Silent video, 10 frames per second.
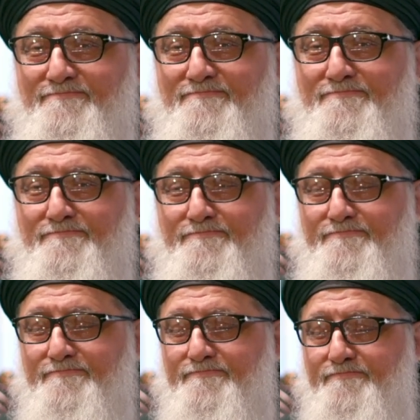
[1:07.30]

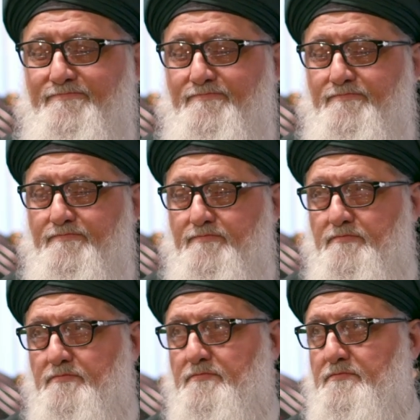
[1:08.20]

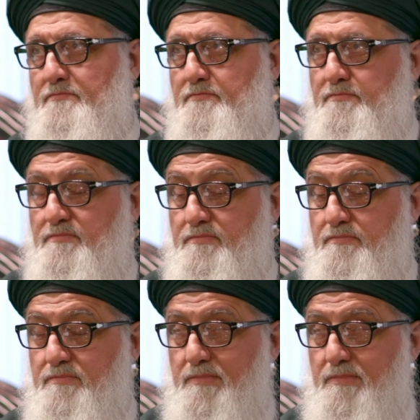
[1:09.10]
Nobody speaks.